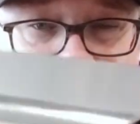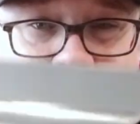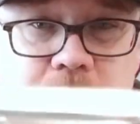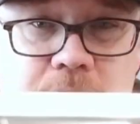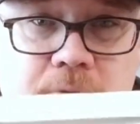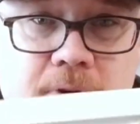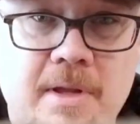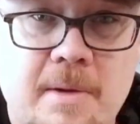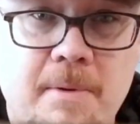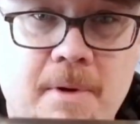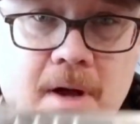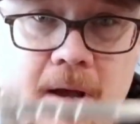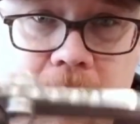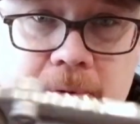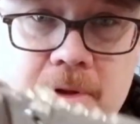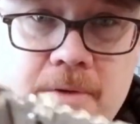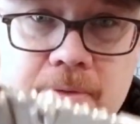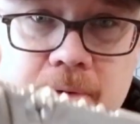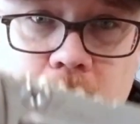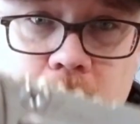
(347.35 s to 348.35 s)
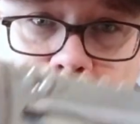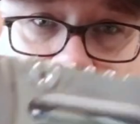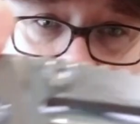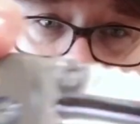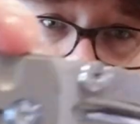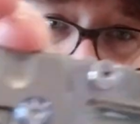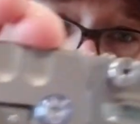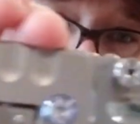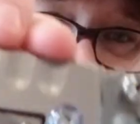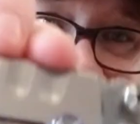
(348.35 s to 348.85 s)
that was really popular for a
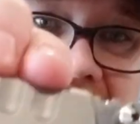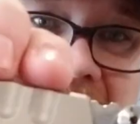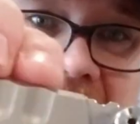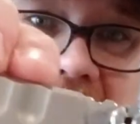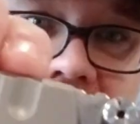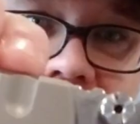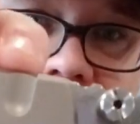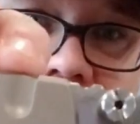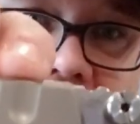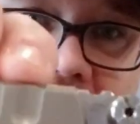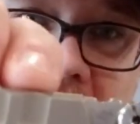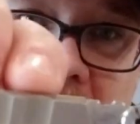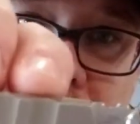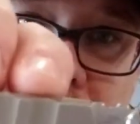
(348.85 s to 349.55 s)
while, that I